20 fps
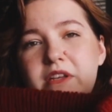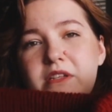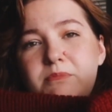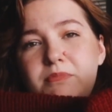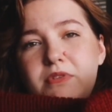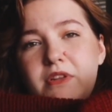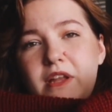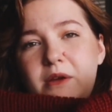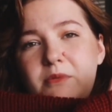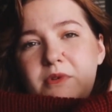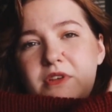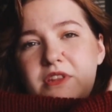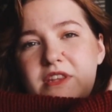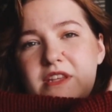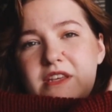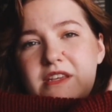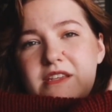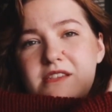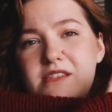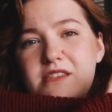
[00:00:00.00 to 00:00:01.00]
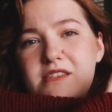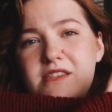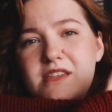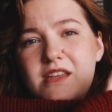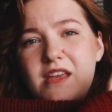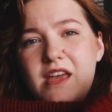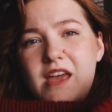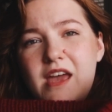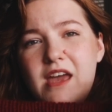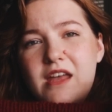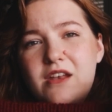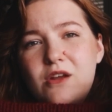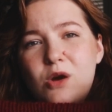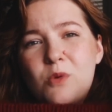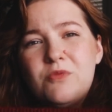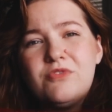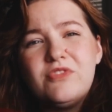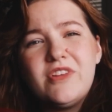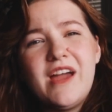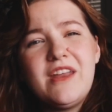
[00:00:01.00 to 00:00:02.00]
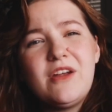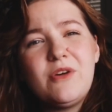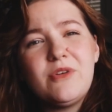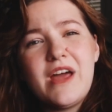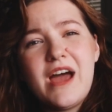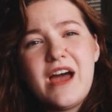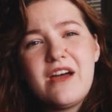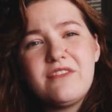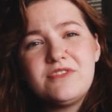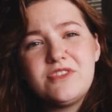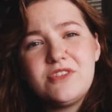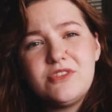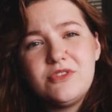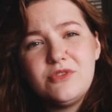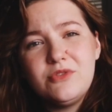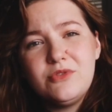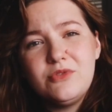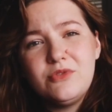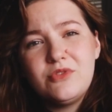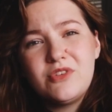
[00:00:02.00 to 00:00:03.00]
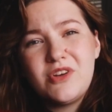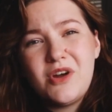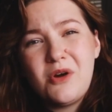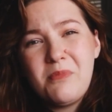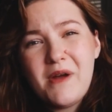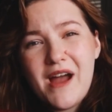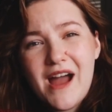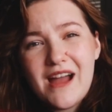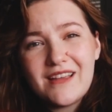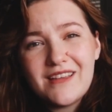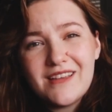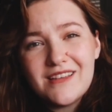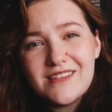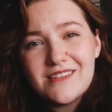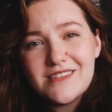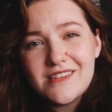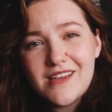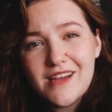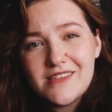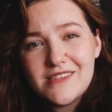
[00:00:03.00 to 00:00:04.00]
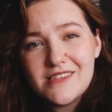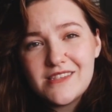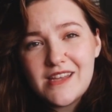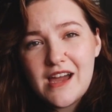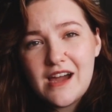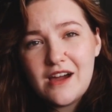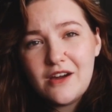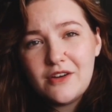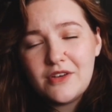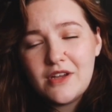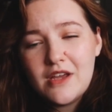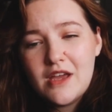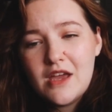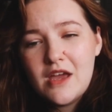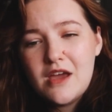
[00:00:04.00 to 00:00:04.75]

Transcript: play with this, and hopefully I don't have to go back and size down,